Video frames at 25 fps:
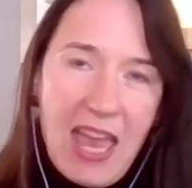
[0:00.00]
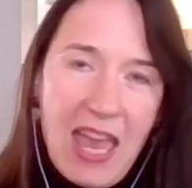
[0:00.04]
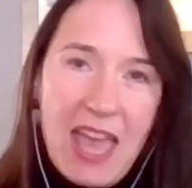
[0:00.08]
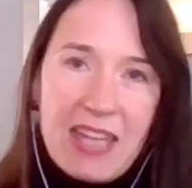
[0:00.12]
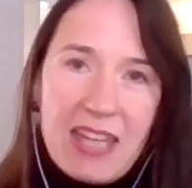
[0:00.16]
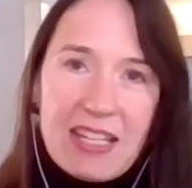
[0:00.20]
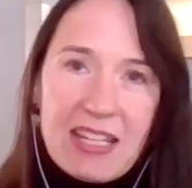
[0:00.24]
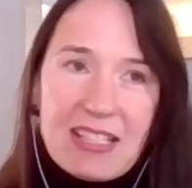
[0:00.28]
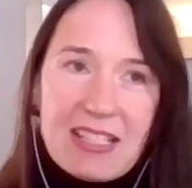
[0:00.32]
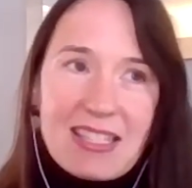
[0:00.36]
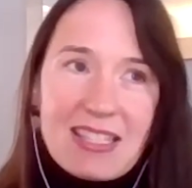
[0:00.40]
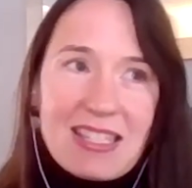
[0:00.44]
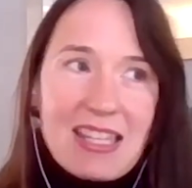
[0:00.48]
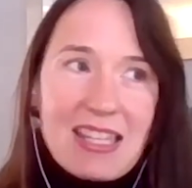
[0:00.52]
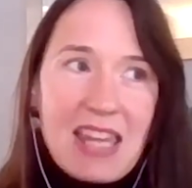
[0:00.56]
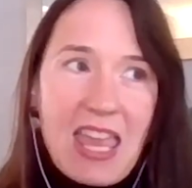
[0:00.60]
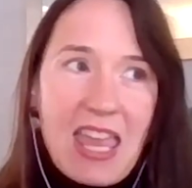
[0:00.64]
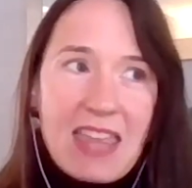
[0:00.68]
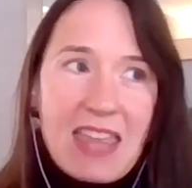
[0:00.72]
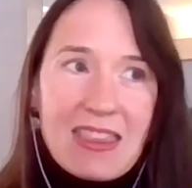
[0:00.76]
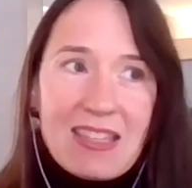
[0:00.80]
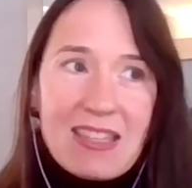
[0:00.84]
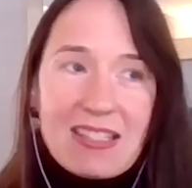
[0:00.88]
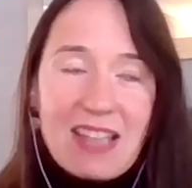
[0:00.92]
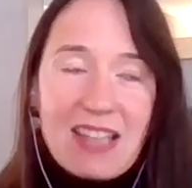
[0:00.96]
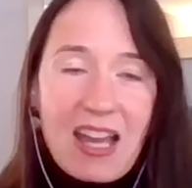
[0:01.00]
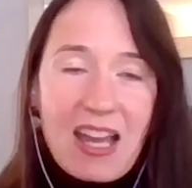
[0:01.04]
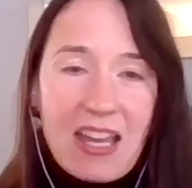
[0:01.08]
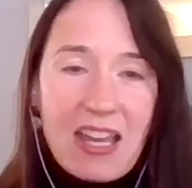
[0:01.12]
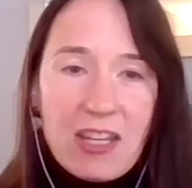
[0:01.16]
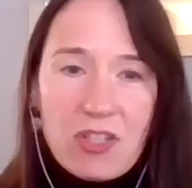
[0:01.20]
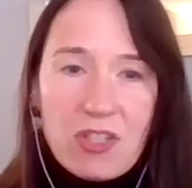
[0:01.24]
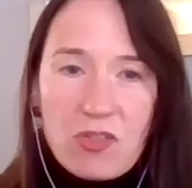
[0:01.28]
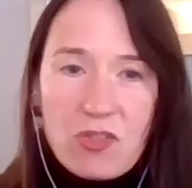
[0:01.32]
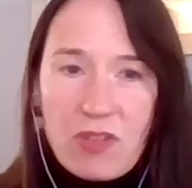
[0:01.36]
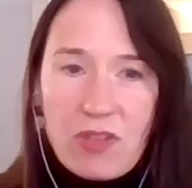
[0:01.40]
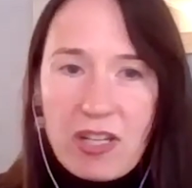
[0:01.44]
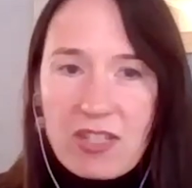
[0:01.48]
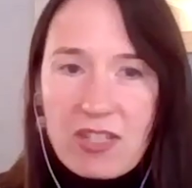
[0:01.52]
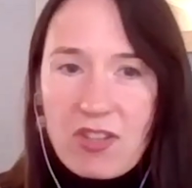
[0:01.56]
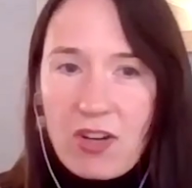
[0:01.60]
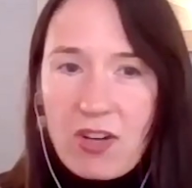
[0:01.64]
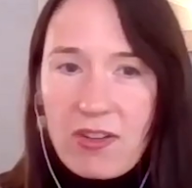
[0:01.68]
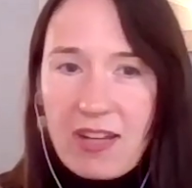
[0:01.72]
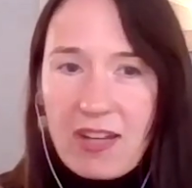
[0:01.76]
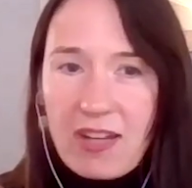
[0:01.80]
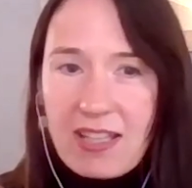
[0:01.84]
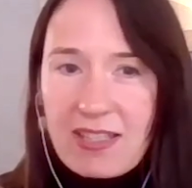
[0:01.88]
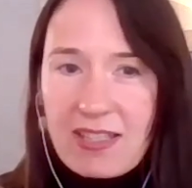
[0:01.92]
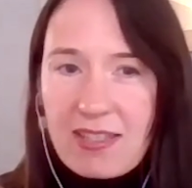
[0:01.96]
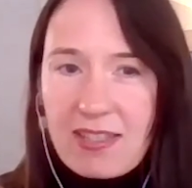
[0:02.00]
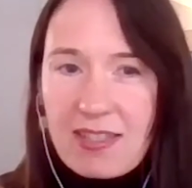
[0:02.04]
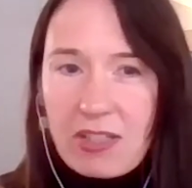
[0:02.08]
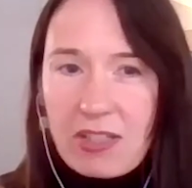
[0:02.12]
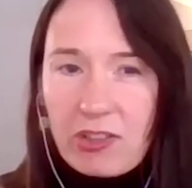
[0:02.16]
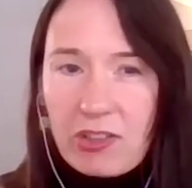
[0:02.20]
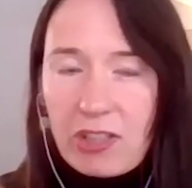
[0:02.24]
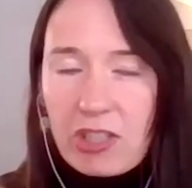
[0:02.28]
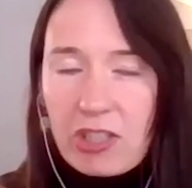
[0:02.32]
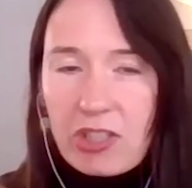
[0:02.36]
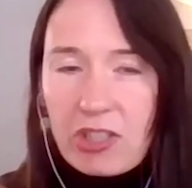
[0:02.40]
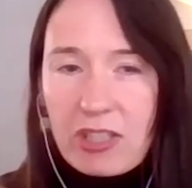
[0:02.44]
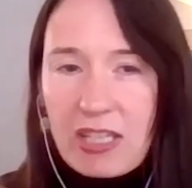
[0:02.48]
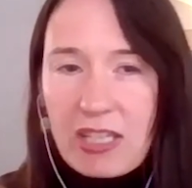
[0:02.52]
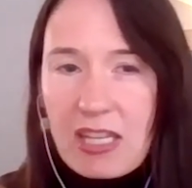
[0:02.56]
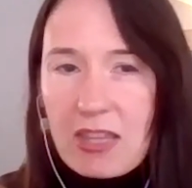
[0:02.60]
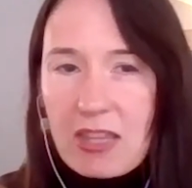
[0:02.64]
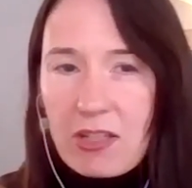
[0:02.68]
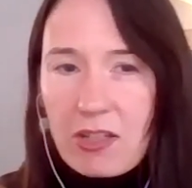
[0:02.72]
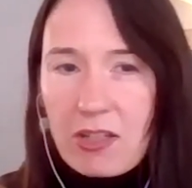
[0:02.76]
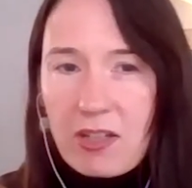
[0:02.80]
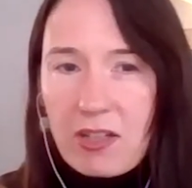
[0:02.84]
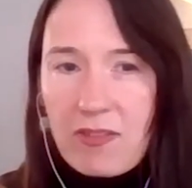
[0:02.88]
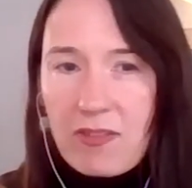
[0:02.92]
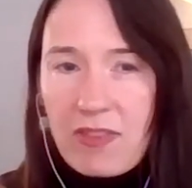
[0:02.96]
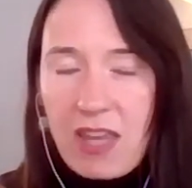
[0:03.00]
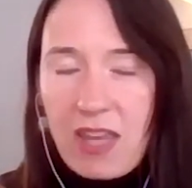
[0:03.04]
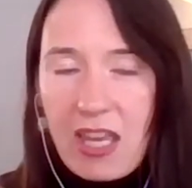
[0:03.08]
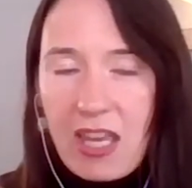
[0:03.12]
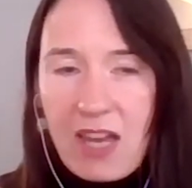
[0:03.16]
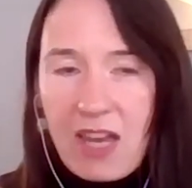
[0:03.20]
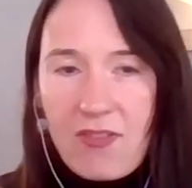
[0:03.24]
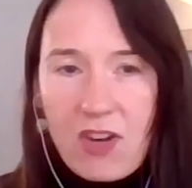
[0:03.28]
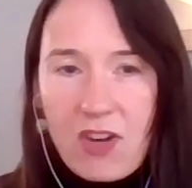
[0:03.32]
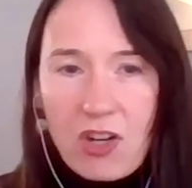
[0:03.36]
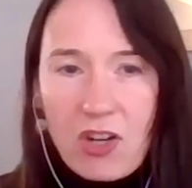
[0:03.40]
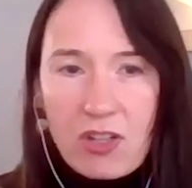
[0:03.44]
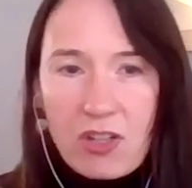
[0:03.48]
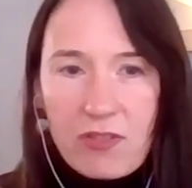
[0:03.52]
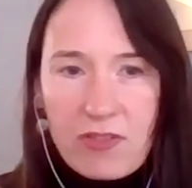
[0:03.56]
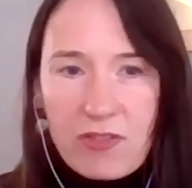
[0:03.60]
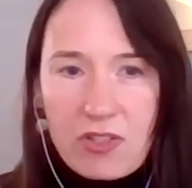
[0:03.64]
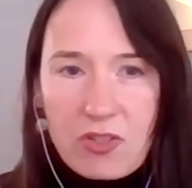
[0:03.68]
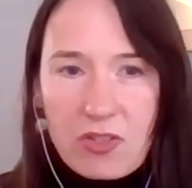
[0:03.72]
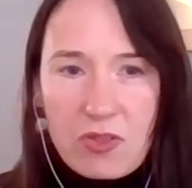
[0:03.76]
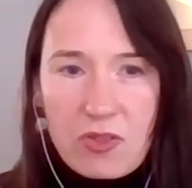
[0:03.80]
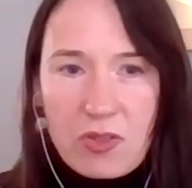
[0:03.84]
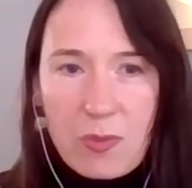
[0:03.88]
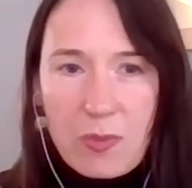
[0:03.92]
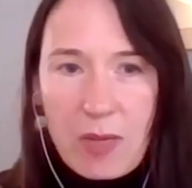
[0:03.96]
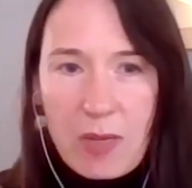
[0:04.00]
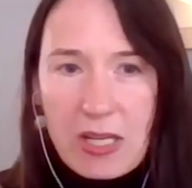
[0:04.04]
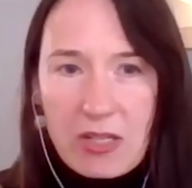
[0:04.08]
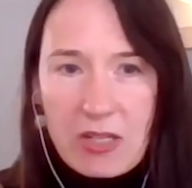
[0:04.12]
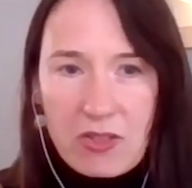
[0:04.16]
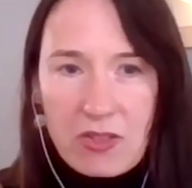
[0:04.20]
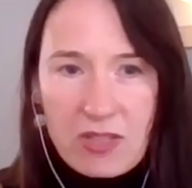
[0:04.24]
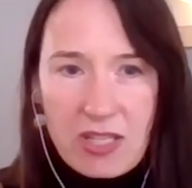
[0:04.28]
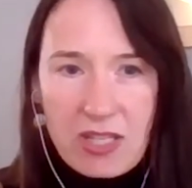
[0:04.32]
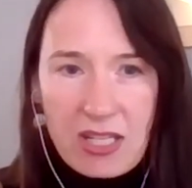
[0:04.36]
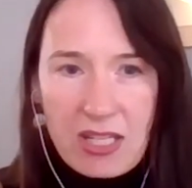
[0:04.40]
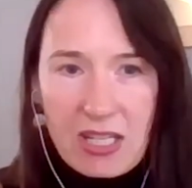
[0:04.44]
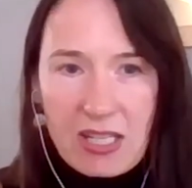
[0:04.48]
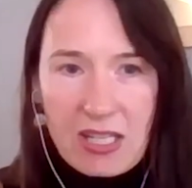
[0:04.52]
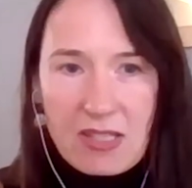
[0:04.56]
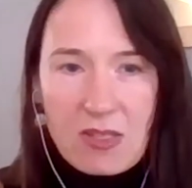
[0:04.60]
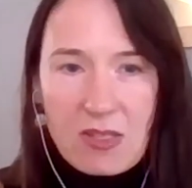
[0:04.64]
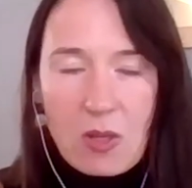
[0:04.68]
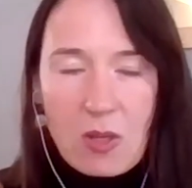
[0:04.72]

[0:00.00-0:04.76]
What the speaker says: And the diet drinks aren't necessarily good either if they have artificial sweeteners in it.